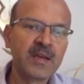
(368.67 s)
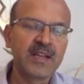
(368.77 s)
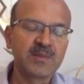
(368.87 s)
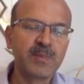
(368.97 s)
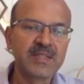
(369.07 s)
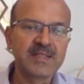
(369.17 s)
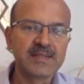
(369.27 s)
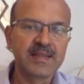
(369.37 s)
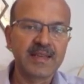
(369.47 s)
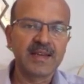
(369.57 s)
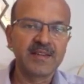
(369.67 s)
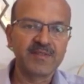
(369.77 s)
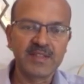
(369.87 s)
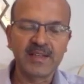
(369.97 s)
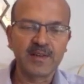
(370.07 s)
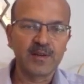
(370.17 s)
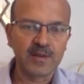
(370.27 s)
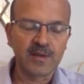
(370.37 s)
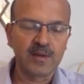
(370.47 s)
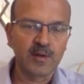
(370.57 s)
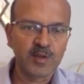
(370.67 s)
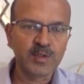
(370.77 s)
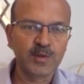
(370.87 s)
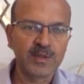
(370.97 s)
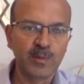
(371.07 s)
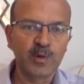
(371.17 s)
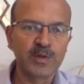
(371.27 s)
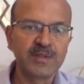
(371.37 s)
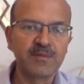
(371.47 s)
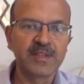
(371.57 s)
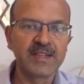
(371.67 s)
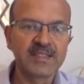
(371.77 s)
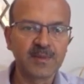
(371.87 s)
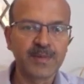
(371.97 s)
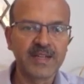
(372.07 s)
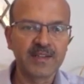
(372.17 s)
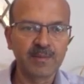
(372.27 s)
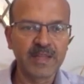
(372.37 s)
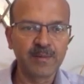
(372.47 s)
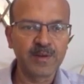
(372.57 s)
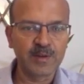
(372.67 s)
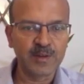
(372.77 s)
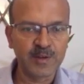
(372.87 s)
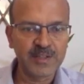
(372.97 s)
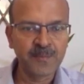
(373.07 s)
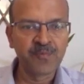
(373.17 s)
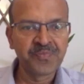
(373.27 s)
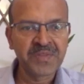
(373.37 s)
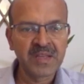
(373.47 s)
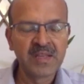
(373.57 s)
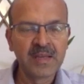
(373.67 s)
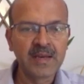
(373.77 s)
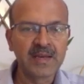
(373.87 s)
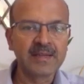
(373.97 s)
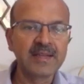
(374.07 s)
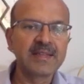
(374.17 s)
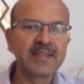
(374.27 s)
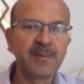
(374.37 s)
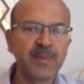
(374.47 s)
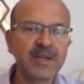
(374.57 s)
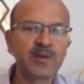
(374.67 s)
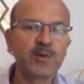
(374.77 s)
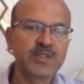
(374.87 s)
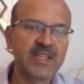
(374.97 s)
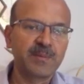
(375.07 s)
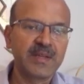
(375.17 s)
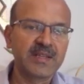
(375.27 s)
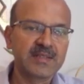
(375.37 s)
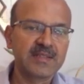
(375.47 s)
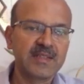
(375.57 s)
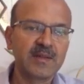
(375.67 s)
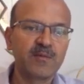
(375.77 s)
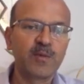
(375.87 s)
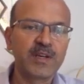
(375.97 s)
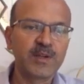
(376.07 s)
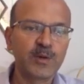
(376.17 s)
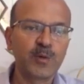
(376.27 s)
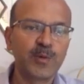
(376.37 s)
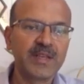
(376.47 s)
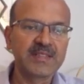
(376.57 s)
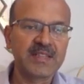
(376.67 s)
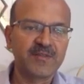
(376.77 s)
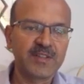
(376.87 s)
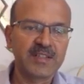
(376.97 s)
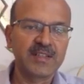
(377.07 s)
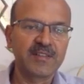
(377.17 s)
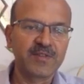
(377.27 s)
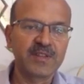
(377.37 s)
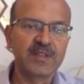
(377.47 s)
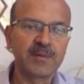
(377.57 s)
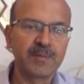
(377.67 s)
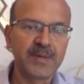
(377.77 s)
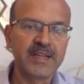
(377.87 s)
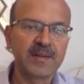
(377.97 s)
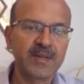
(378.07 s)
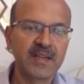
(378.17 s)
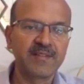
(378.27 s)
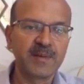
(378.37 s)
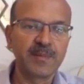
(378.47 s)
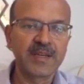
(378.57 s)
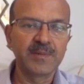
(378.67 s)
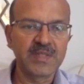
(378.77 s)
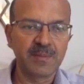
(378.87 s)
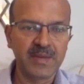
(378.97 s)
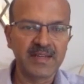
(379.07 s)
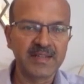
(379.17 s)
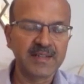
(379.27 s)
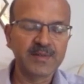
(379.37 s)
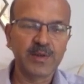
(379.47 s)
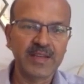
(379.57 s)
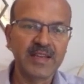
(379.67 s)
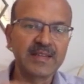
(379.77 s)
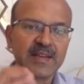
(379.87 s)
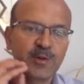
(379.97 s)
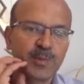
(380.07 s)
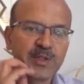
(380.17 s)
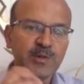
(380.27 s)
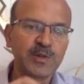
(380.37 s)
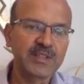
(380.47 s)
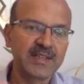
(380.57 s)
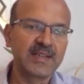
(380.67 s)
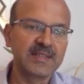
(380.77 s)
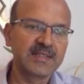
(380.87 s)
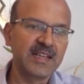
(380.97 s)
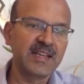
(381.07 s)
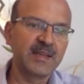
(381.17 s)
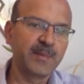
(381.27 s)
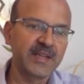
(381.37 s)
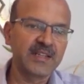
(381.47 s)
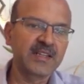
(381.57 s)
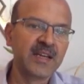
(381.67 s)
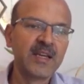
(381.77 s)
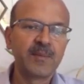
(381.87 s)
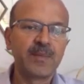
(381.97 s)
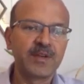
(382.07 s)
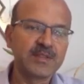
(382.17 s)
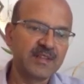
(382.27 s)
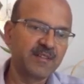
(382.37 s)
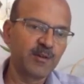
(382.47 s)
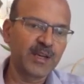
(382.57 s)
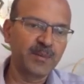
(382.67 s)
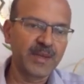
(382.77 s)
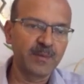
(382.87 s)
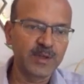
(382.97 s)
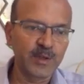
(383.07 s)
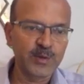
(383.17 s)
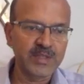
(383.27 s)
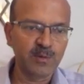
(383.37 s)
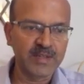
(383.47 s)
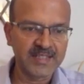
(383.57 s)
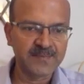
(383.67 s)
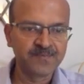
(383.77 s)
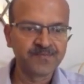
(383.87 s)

as best as they can if they are not sure about whether it's a preterm labor or not. And then the repeat course can be considered 1 to 2 weeks after if the preterm delivery becomes imminent. So again, they have to be sure that it is really imminent, because they will only be able to use it once.